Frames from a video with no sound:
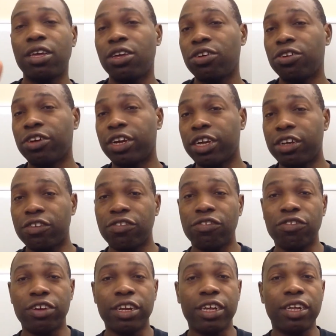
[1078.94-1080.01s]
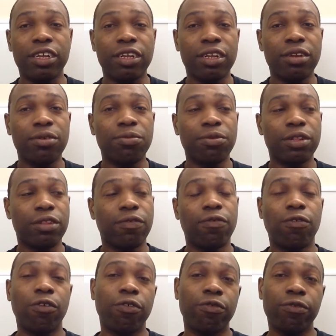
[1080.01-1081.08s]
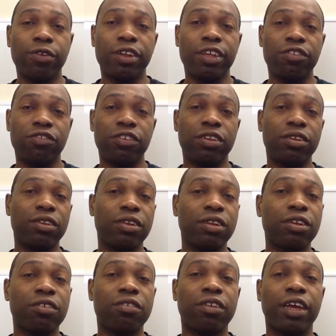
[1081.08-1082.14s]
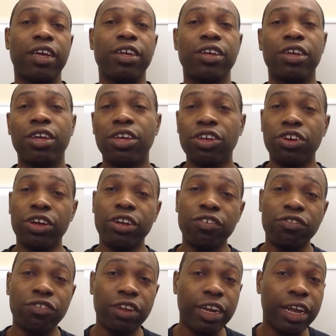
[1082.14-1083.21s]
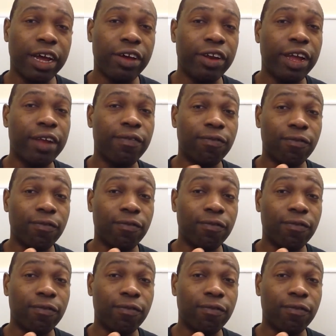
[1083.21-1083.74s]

you're illustrating what the fourth retention looks like. You're illustrating how that